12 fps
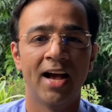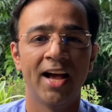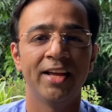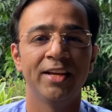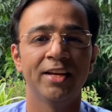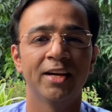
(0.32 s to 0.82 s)

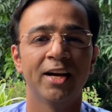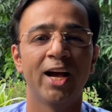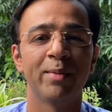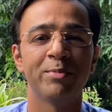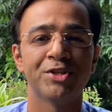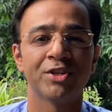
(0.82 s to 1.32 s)
Hi,
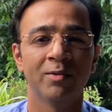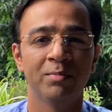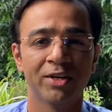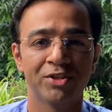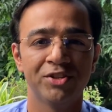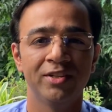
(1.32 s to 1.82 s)
I'm Ishaan
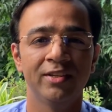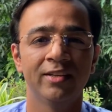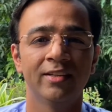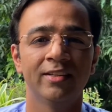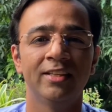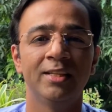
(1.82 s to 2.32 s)
Bakshi,
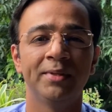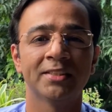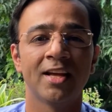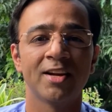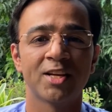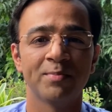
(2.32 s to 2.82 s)
DPS
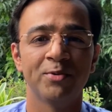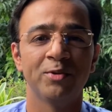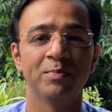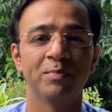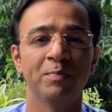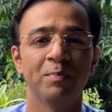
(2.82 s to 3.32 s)
RK
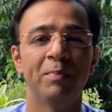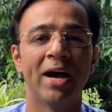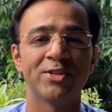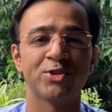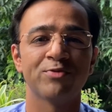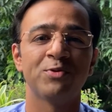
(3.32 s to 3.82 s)
Puram,
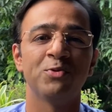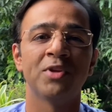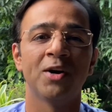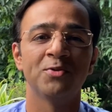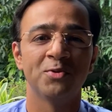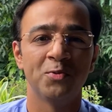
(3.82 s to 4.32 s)
batch of
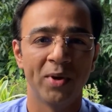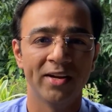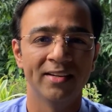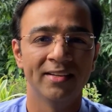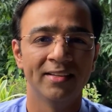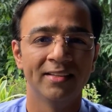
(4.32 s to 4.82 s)
2001.
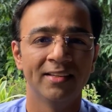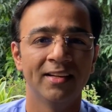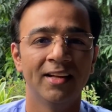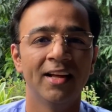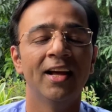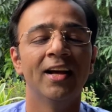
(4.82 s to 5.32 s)

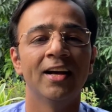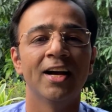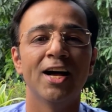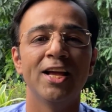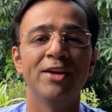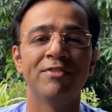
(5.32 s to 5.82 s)

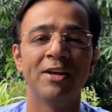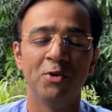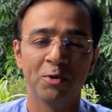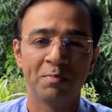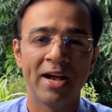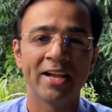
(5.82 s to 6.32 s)
If I
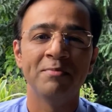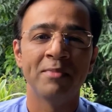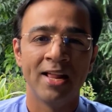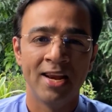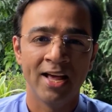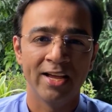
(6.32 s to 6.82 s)
look back in
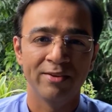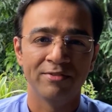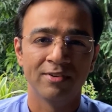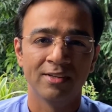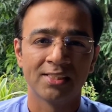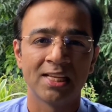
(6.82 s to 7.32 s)
my life,
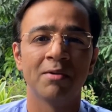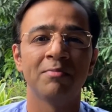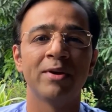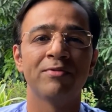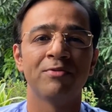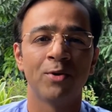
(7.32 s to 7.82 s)
some of
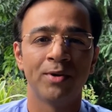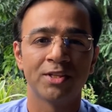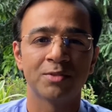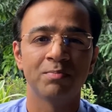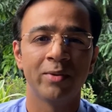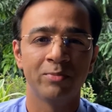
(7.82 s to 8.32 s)
my
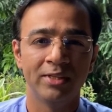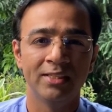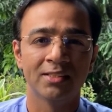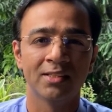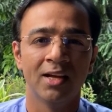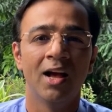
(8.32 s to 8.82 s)
fondest
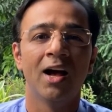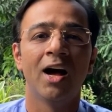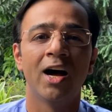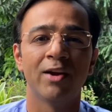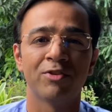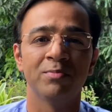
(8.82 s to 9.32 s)
memories
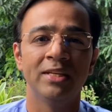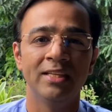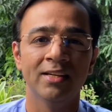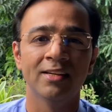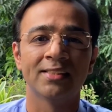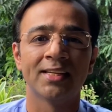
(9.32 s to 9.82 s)
are from the
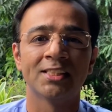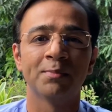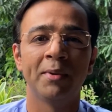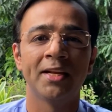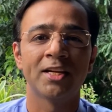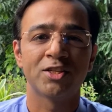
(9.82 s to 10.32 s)
years I
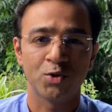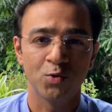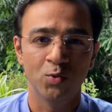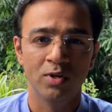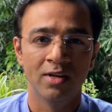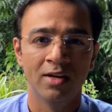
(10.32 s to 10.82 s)
spent at
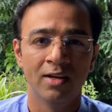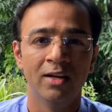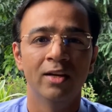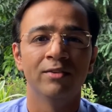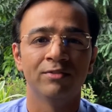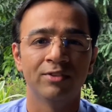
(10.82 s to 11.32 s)
school,
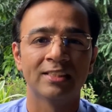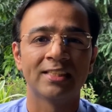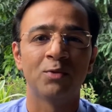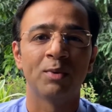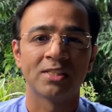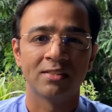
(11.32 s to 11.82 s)
first
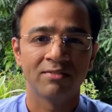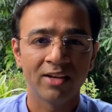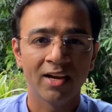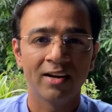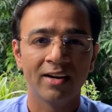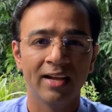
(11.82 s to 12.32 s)
at Vasant
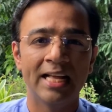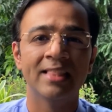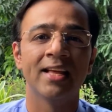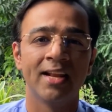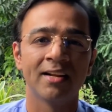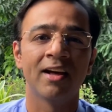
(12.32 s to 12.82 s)
Vihar and
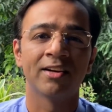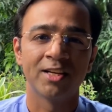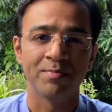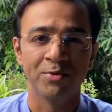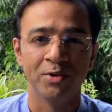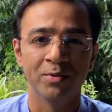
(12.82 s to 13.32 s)
then at
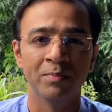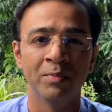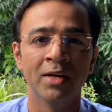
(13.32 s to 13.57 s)
RK Puram.